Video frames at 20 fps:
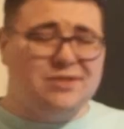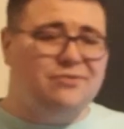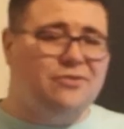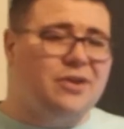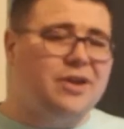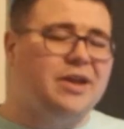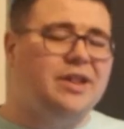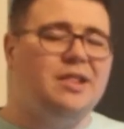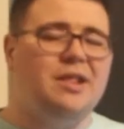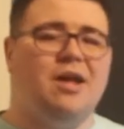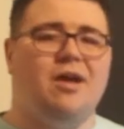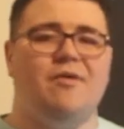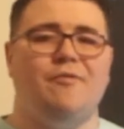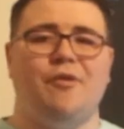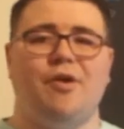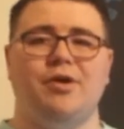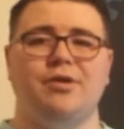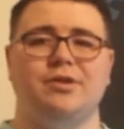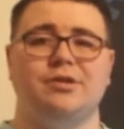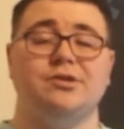freaking love
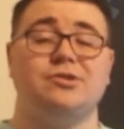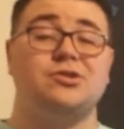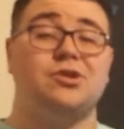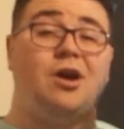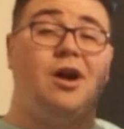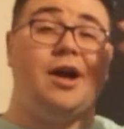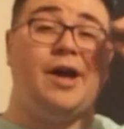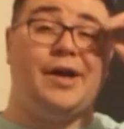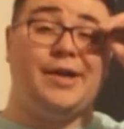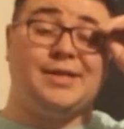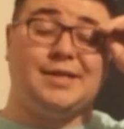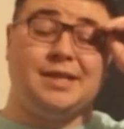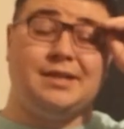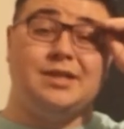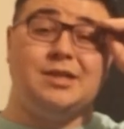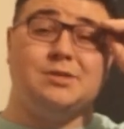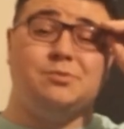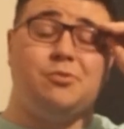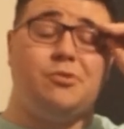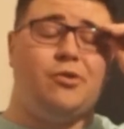all the Straw Hats at
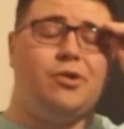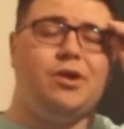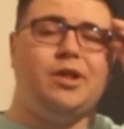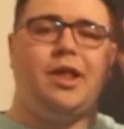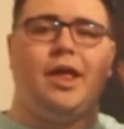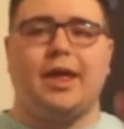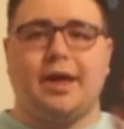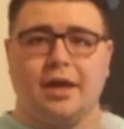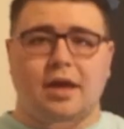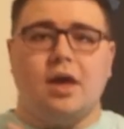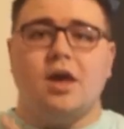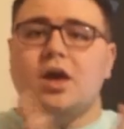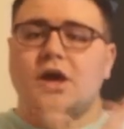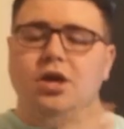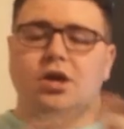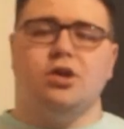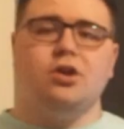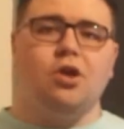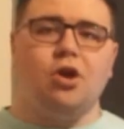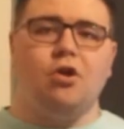this point. Like,
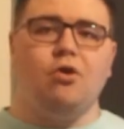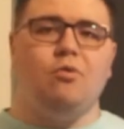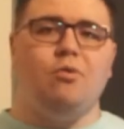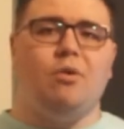you know